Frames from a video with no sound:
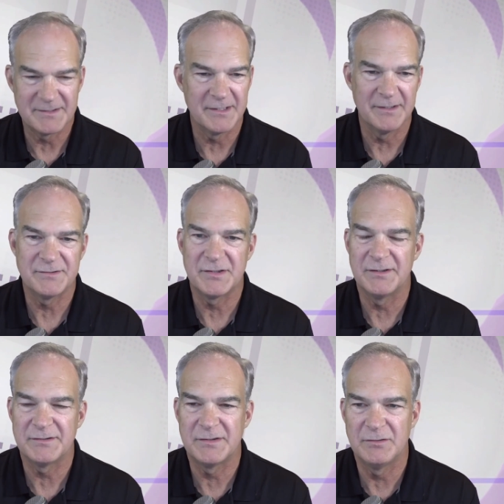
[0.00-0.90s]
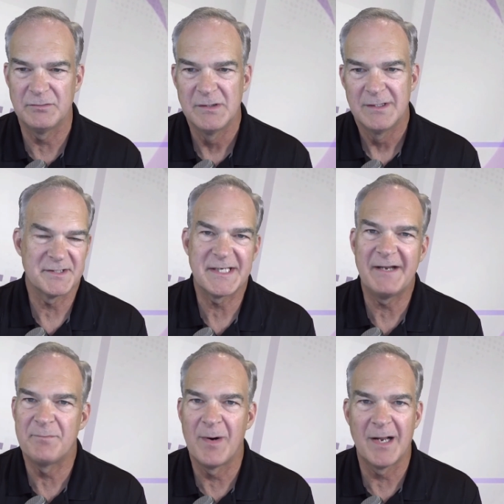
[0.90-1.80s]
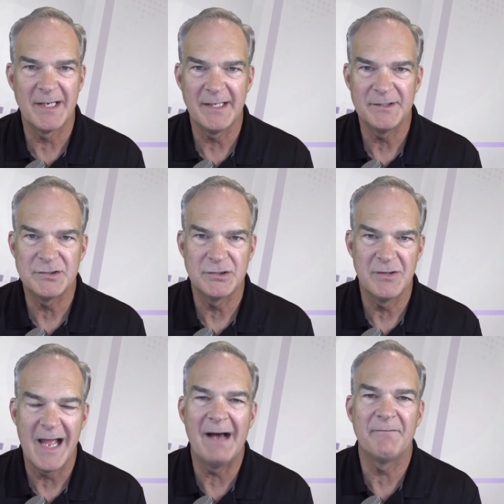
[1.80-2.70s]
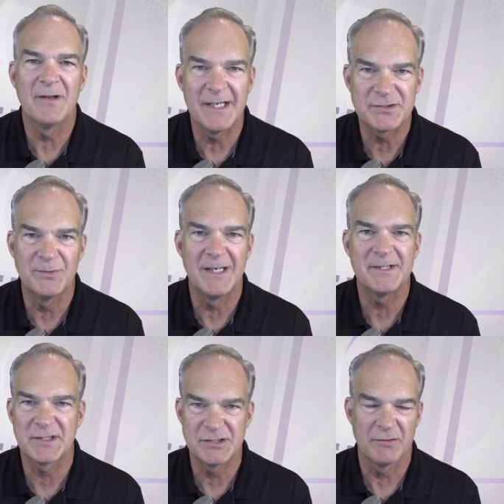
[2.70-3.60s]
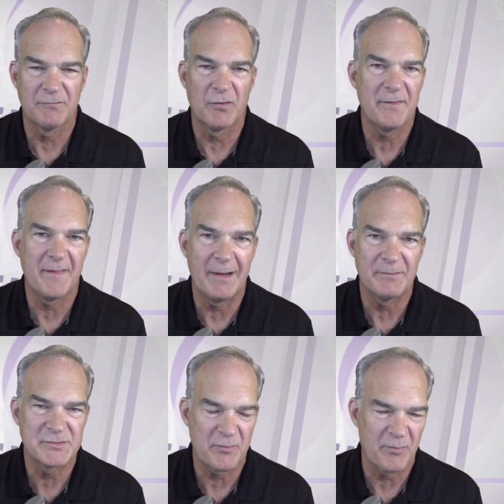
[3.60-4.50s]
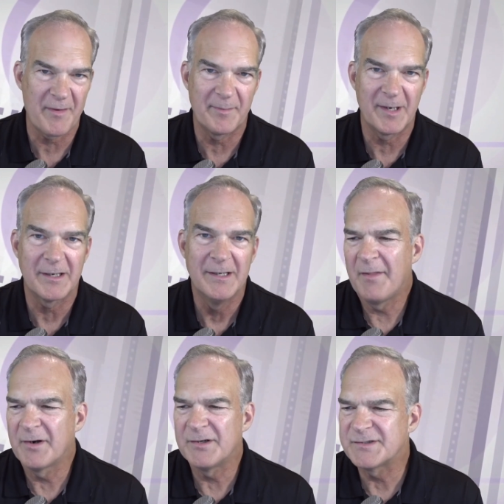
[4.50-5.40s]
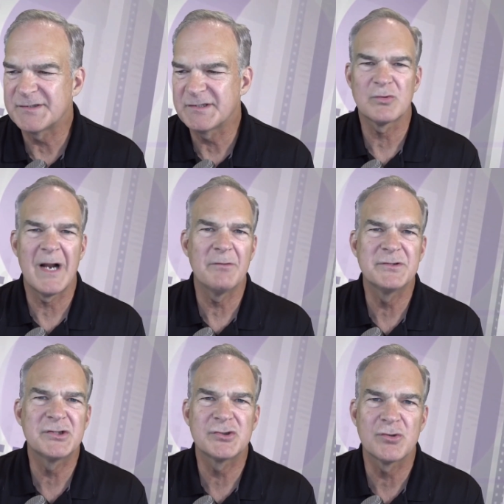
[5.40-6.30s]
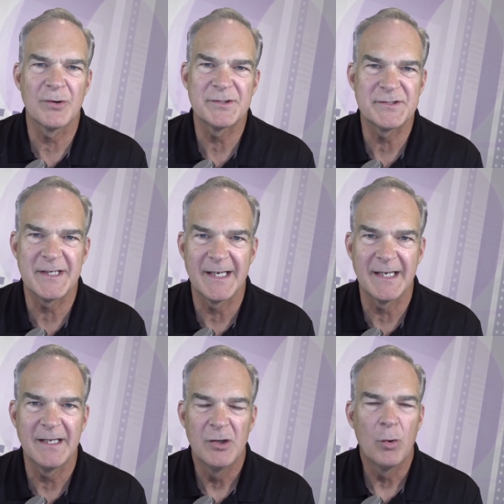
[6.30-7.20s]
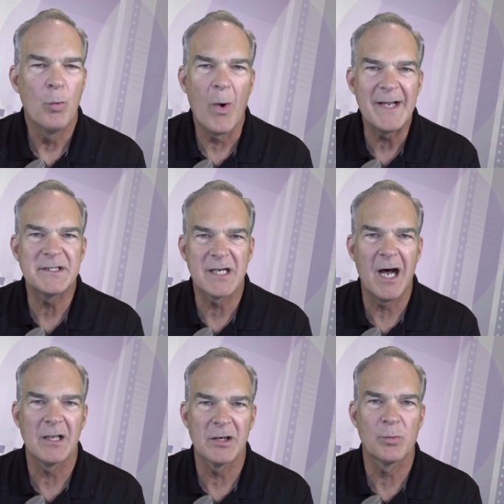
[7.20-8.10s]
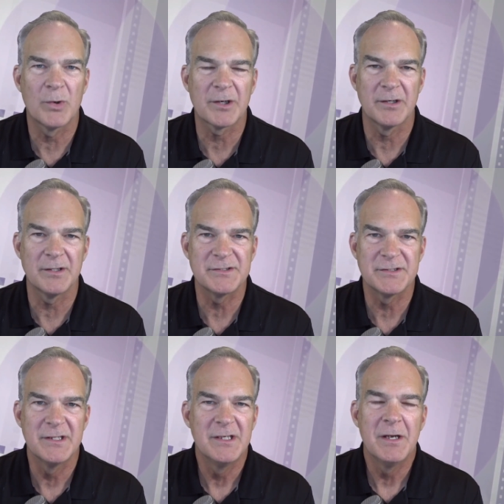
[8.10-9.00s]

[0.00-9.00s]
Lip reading: to save money, to have less risk, and so forth. And that was with WeatherBug. Others, crowdsourcing white collar workers.